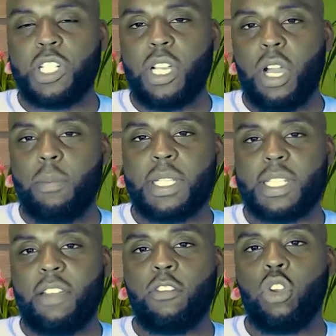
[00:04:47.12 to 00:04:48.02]
companies
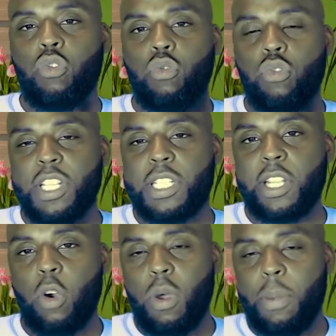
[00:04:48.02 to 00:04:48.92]
have resell
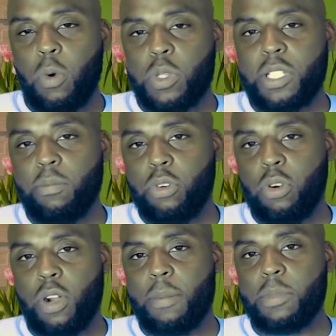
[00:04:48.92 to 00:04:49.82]
web hosting
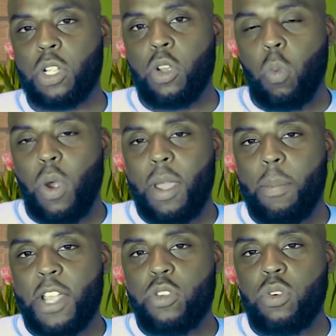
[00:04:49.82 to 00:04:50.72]
programs whereby
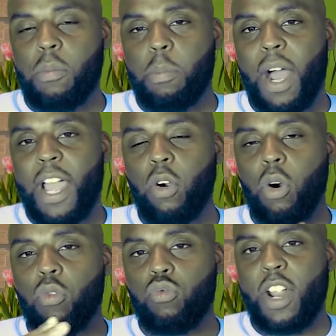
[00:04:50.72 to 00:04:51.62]
you can buy
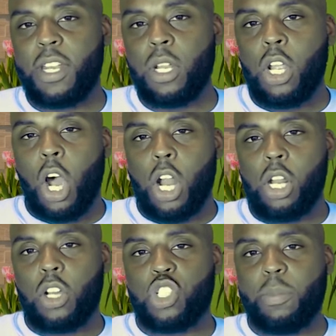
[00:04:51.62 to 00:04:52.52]
or rent a
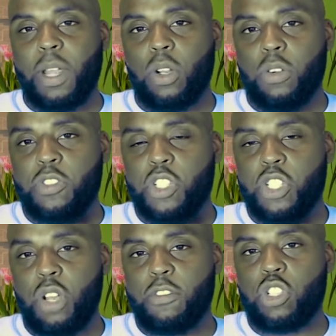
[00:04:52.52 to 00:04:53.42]
large amount of
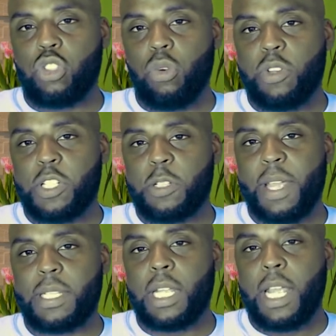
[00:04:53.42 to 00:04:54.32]
server storage space